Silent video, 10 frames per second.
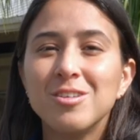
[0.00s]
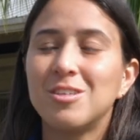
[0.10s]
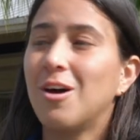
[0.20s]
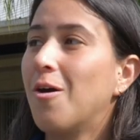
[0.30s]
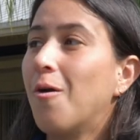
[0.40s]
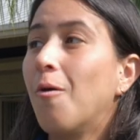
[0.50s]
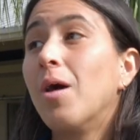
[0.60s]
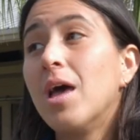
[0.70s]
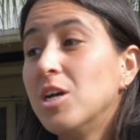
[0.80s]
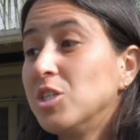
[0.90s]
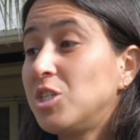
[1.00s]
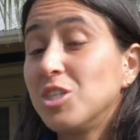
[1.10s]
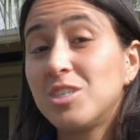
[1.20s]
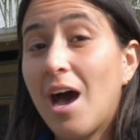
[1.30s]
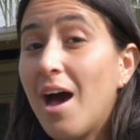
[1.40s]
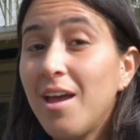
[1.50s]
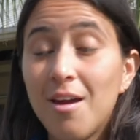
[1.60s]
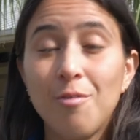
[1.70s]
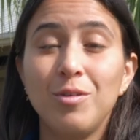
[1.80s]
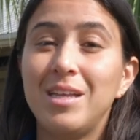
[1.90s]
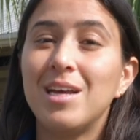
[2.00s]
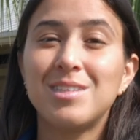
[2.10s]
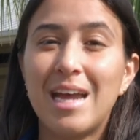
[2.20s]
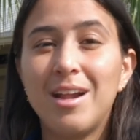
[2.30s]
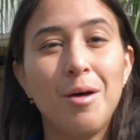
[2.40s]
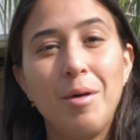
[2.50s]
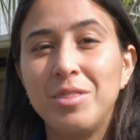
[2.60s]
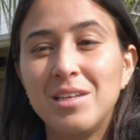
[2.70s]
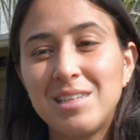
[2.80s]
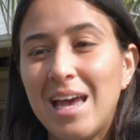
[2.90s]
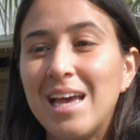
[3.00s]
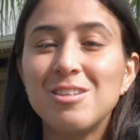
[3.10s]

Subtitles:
So she just got here. I'm really excited about this case.